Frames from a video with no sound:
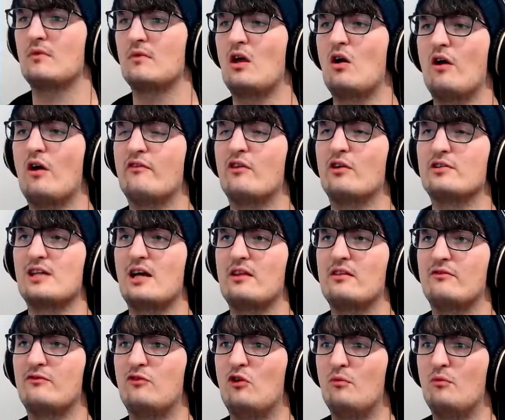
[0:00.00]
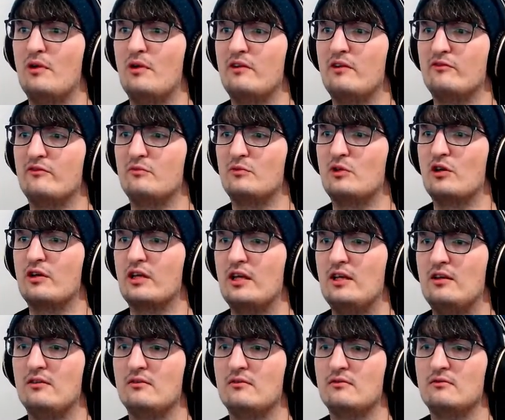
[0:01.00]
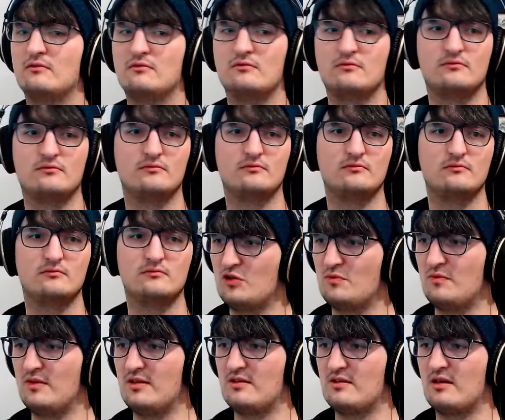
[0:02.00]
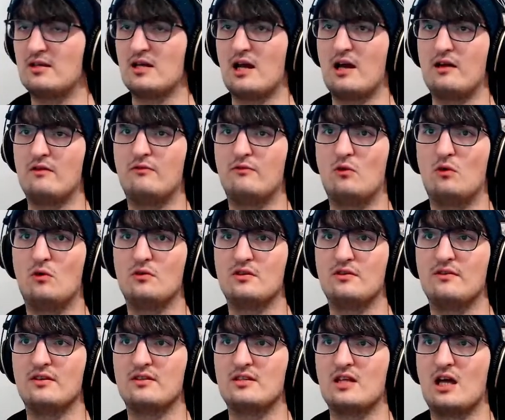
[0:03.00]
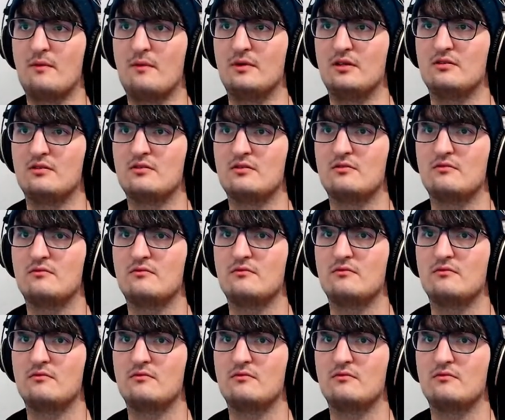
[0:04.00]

Oh, I forgot to add the 4 burn from Cookie, which means I need to add 4 to this damage.